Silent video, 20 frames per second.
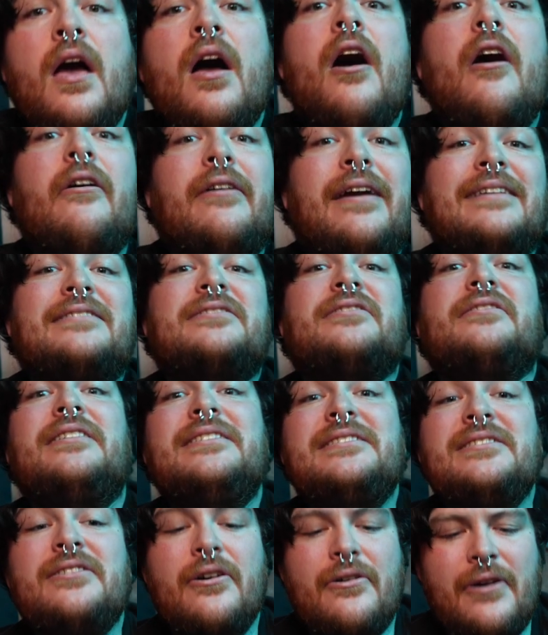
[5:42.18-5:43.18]
Okay, so
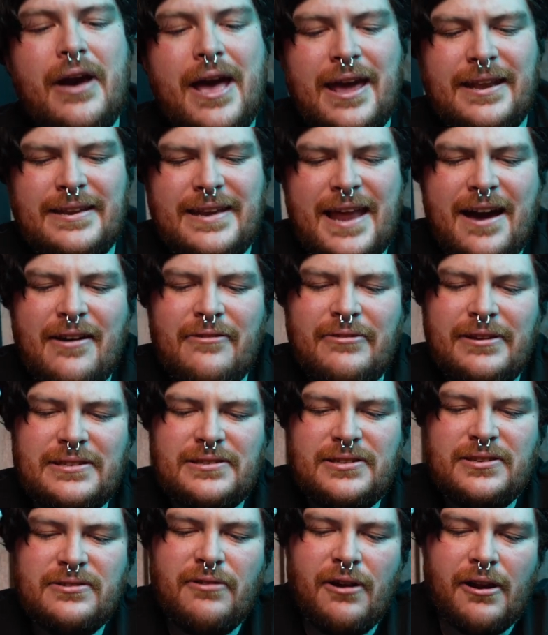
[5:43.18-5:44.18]
let's go ahead now and
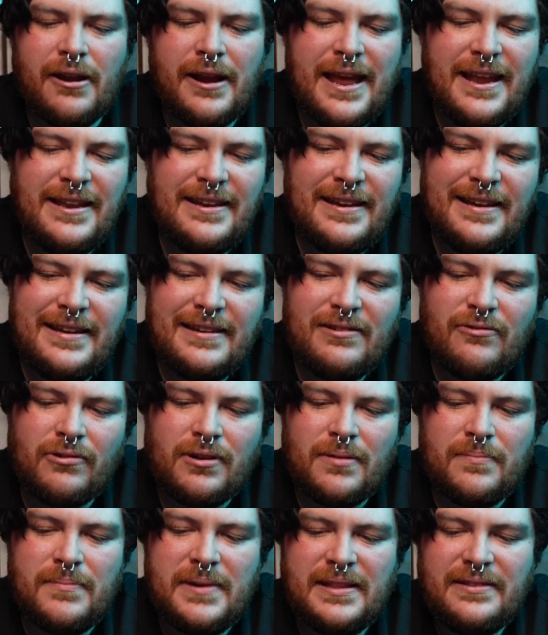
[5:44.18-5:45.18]
do our Indian
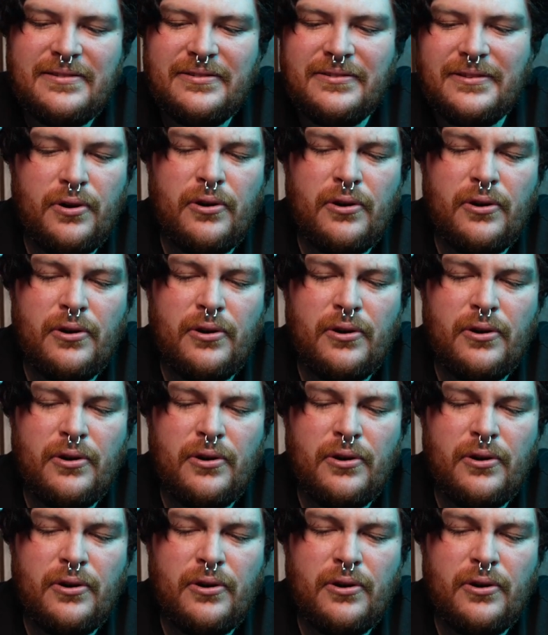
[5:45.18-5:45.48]
ornamental,